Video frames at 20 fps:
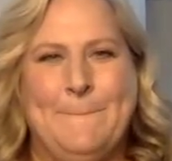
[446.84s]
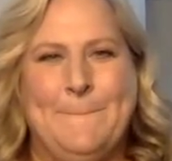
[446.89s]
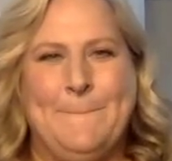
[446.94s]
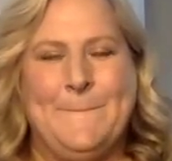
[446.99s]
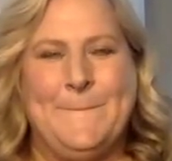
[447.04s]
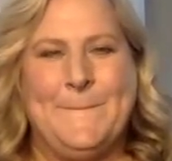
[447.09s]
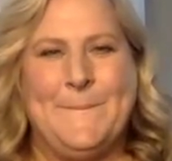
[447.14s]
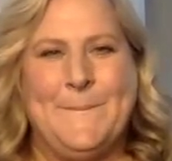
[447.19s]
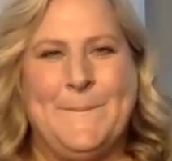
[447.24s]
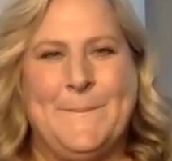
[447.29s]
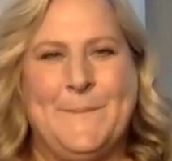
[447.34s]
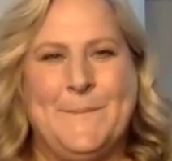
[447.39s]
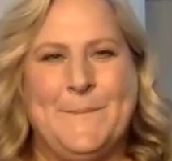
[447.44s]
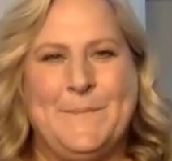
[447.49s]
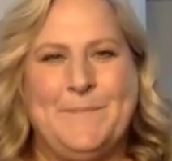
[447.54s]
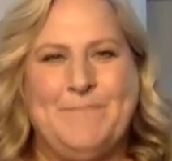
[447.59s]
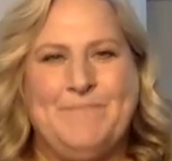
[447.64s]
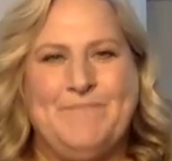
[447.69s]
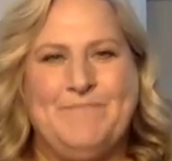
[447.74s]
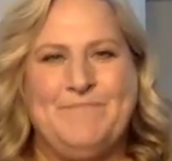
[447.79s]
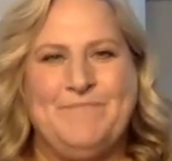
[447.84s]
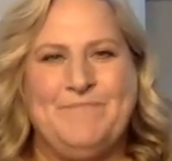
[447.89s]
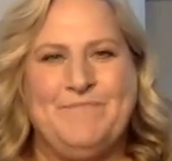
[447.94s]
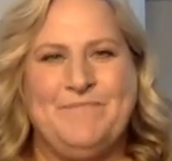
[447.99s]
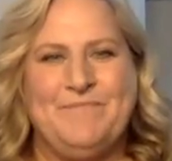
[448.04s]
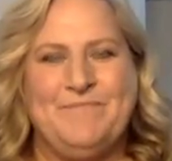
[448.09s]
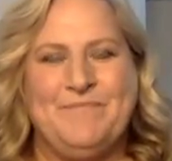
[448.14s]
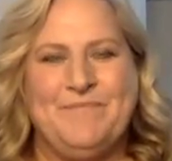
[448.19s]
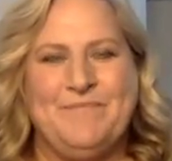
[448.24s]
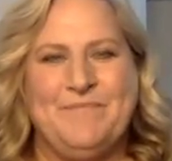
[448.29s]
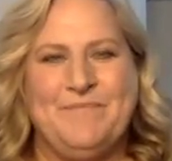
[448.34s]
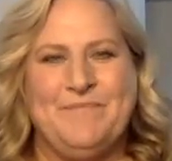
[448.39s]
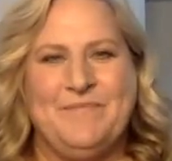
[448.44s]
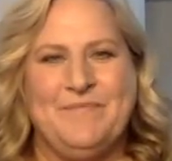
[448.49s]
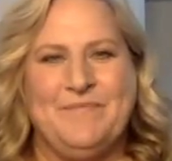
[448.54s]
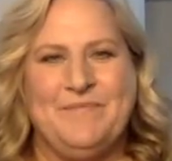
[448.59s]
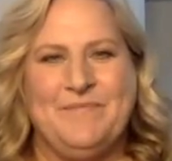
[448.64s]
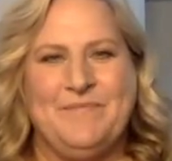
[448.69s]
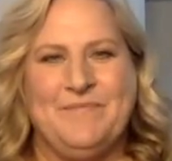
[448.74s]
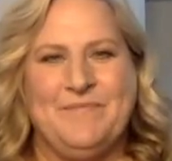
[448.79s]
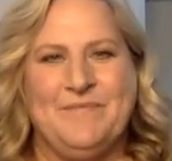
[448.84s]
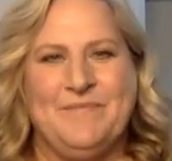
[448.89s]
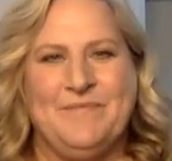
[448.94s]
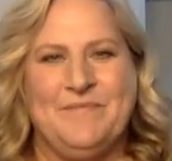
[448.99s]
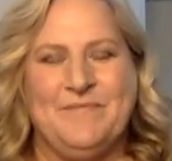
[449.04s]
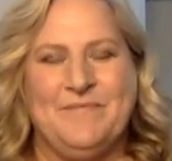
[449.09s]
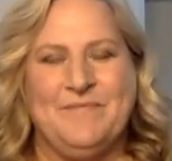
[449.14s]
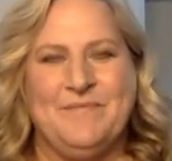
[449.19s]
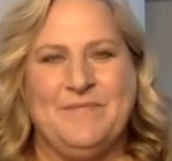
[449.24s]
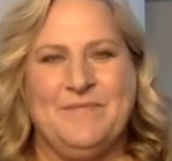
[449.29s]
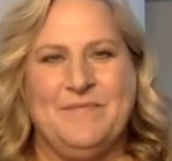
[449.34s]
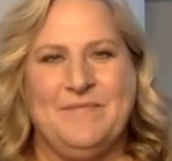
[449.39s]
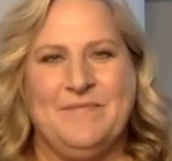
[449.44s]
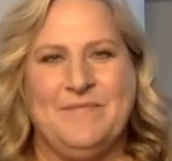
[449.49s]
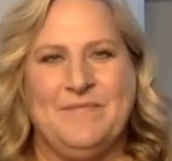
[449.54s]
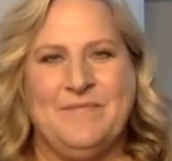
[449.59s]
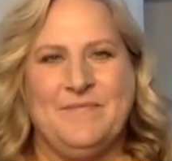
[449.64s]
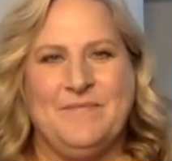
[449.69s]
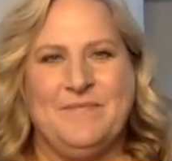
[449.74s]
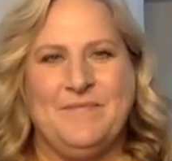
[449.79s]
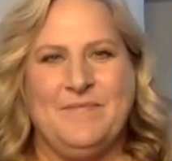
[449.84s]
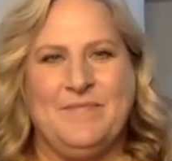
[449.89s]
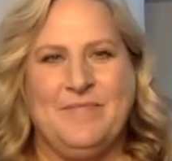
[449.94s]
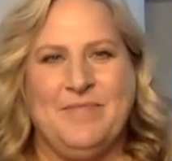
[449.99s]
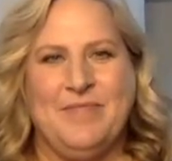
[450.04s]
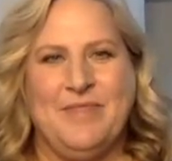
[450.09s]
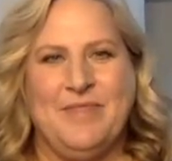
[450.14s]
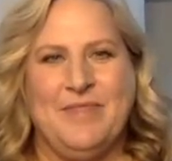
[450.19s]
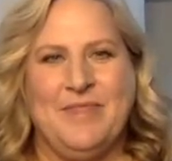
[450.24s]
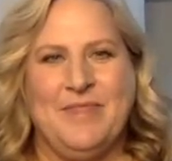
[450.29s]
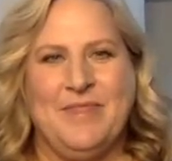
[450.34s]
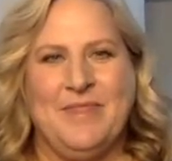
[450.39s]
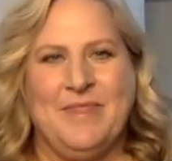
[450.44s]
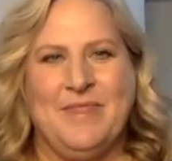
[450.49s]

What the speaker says: No words are spoken by the person on screen.